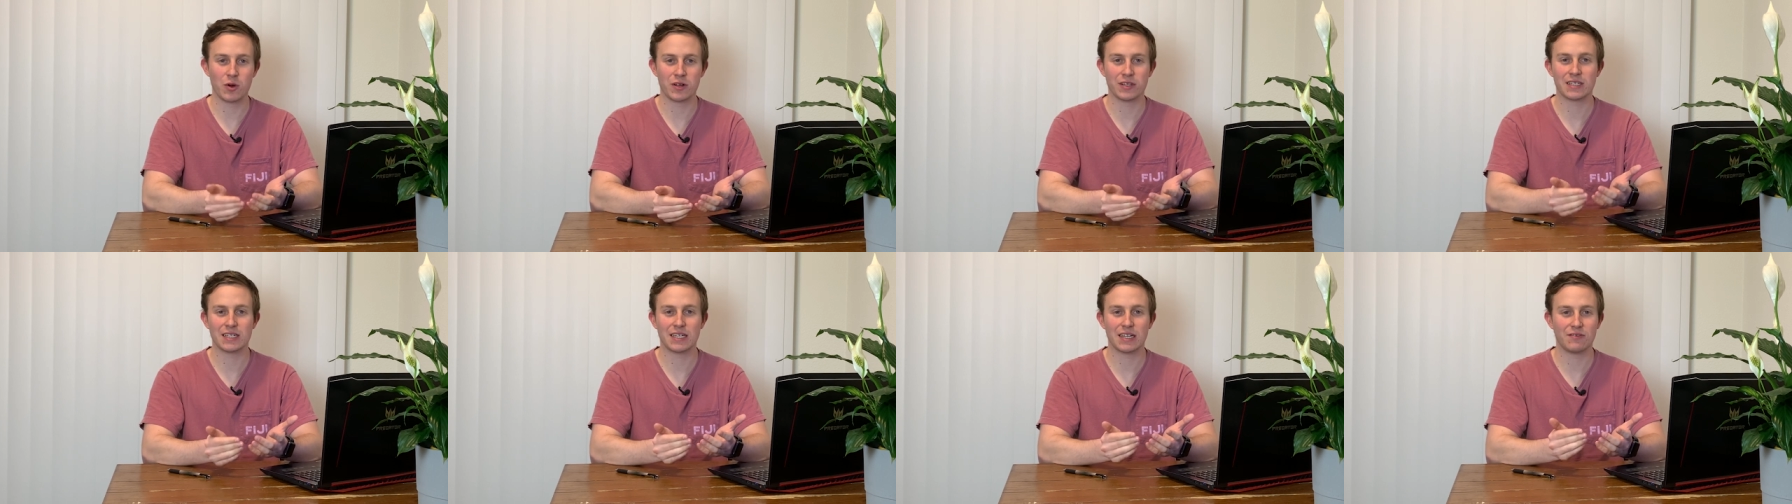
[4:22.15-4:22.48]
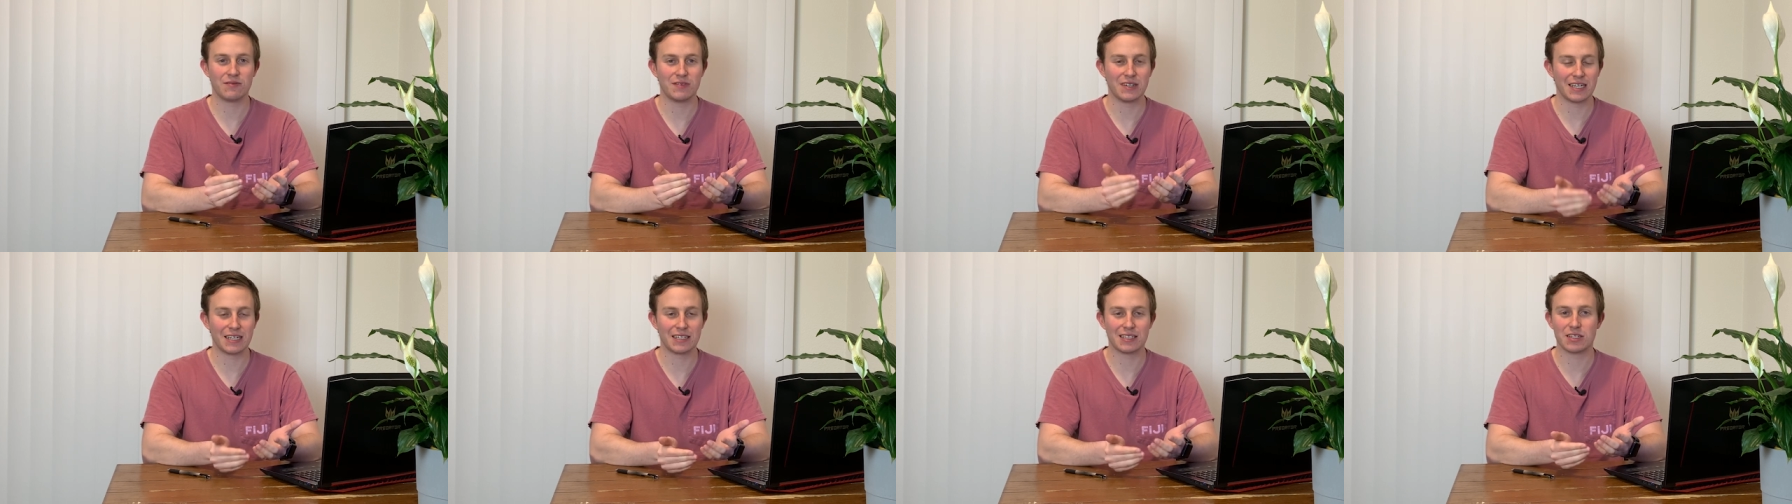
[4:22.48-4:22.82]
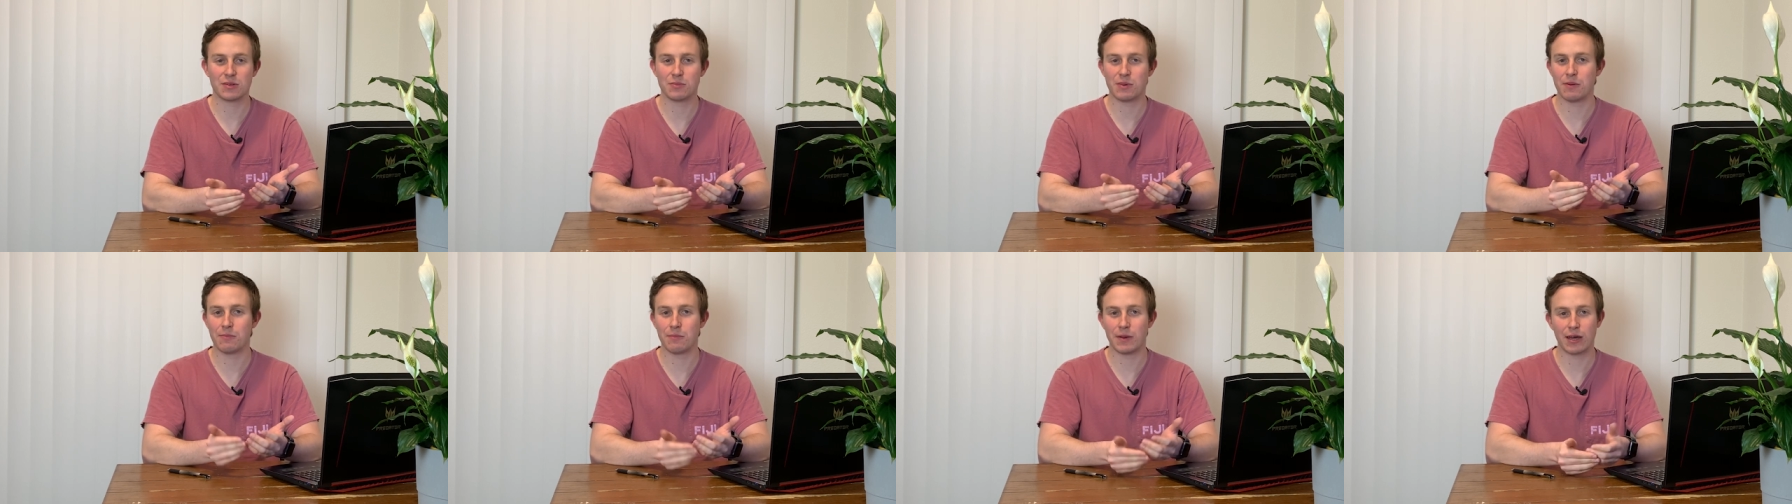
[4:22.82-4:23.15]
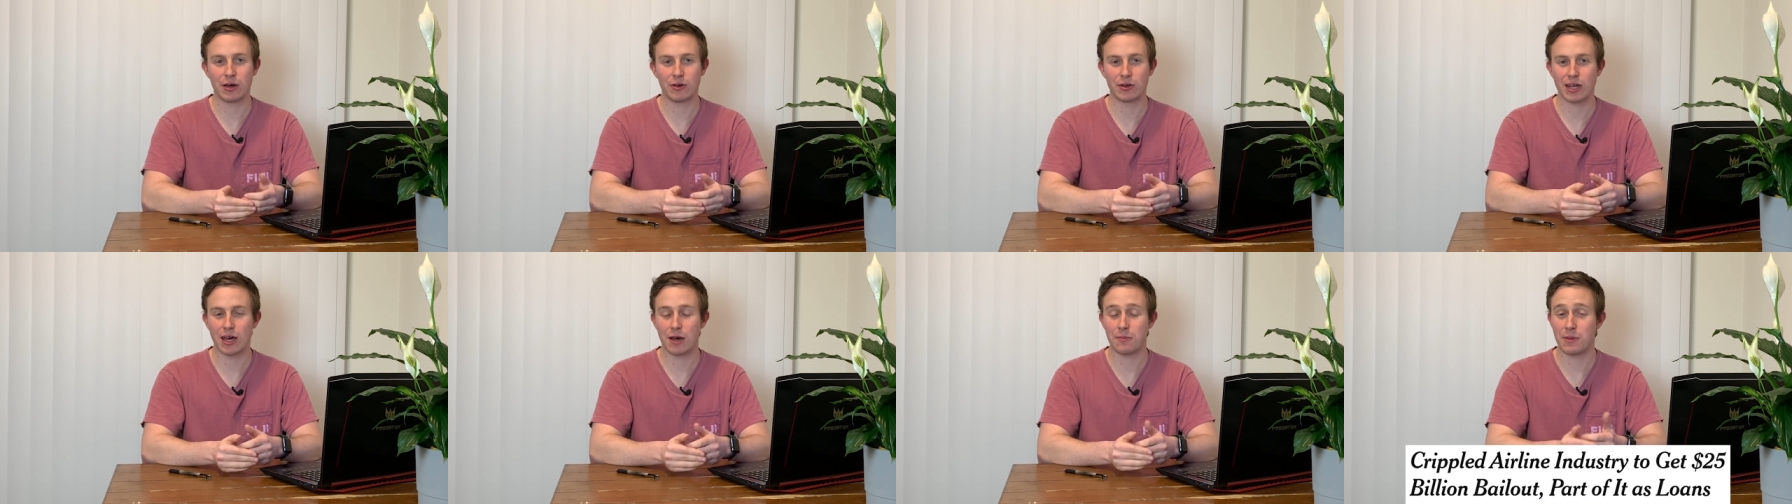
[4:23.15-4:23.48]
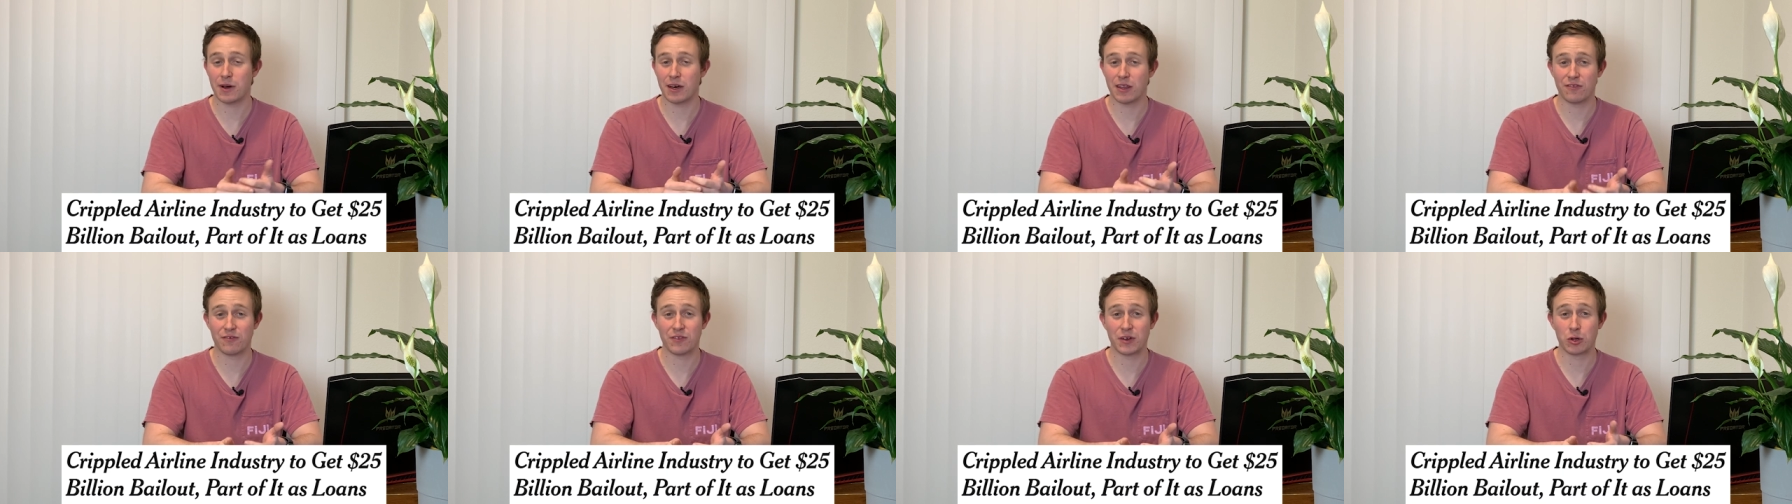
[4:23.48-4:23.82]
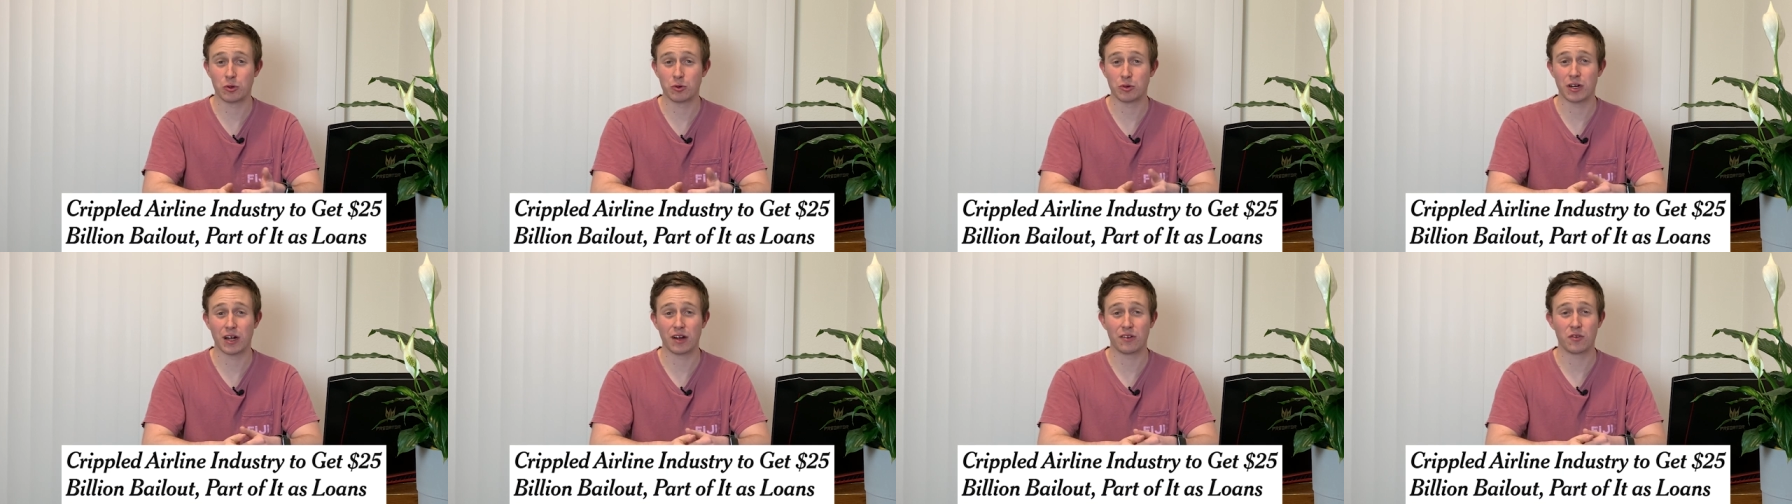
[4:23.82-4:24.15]
ones that have needed to be bailed out by the
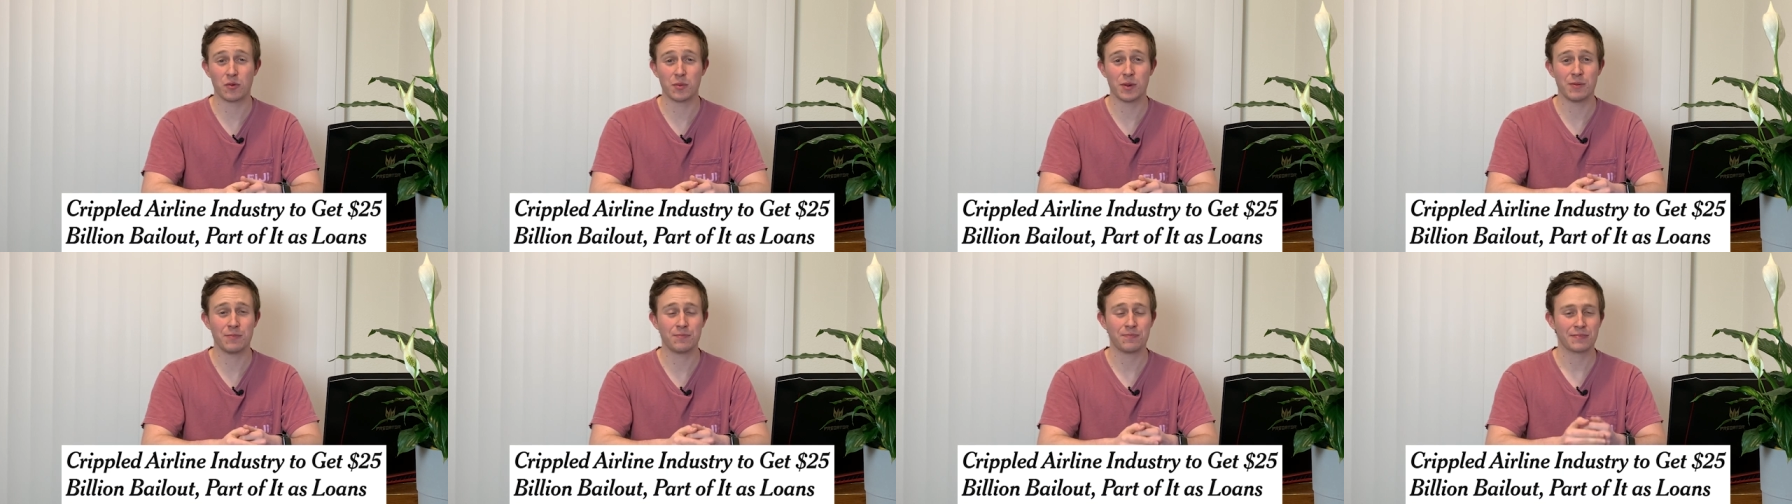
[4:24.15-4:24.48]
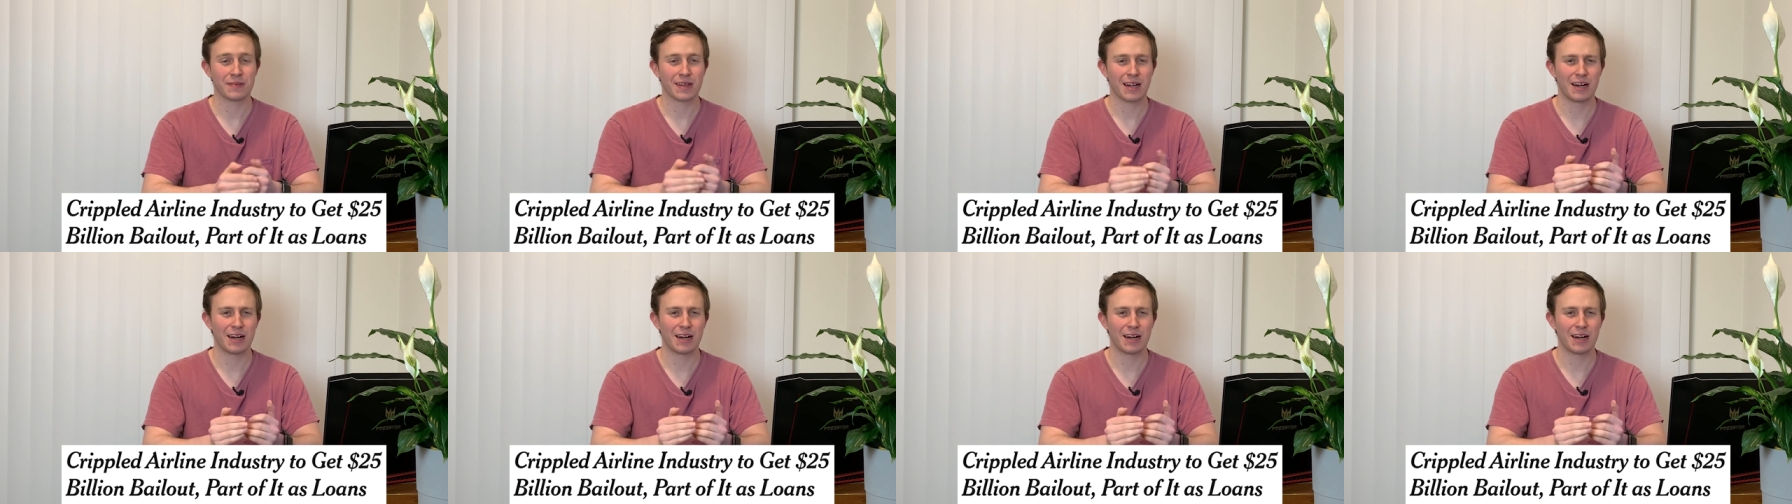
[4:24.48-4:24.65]
federal government.